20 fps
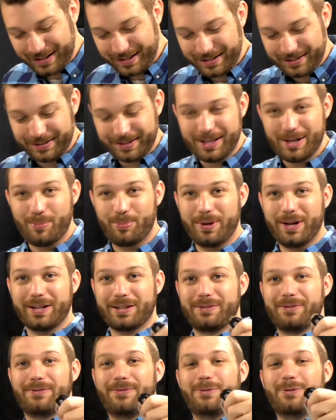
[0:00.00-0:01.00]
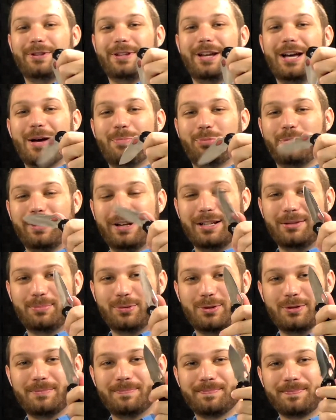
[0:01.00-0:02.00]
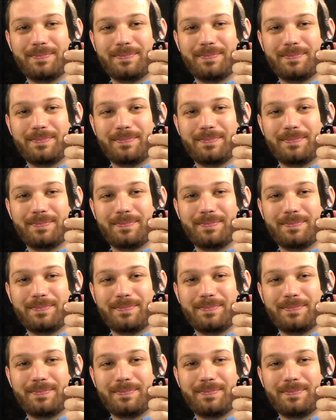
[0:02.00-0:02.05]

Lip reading: So the Buck, fully operatable,